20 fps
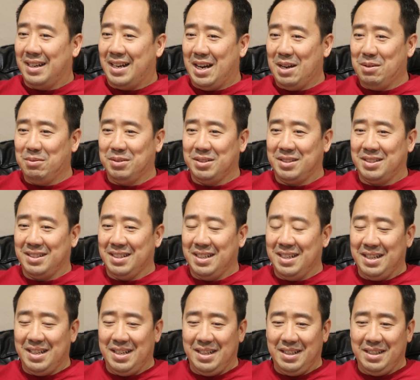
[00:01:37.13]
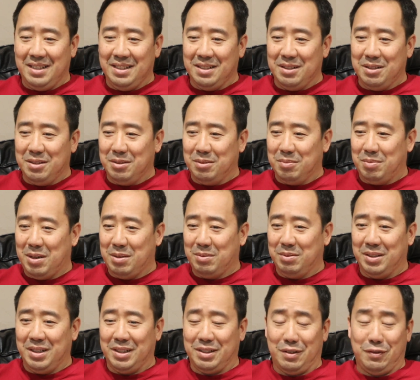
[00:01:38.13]
I would say, you know,
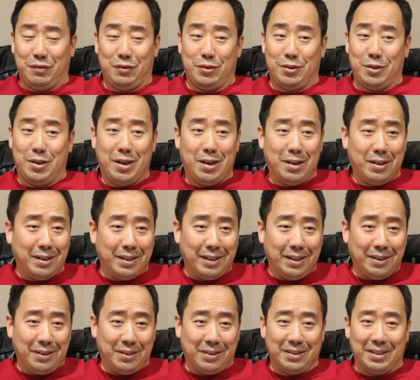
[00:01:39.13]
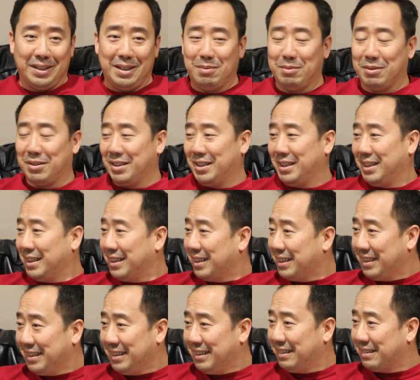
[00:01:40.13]
probably like a Ferrari or a
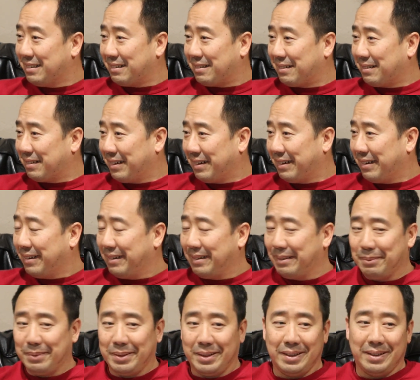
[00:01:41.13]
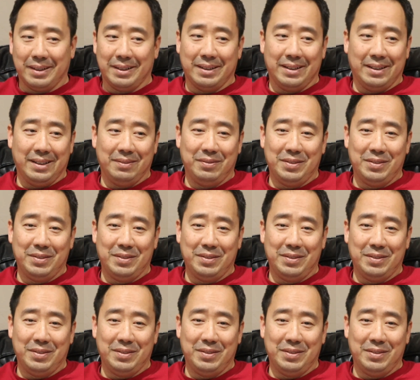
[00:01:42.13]
Lamborghini, or, you know, man, okay.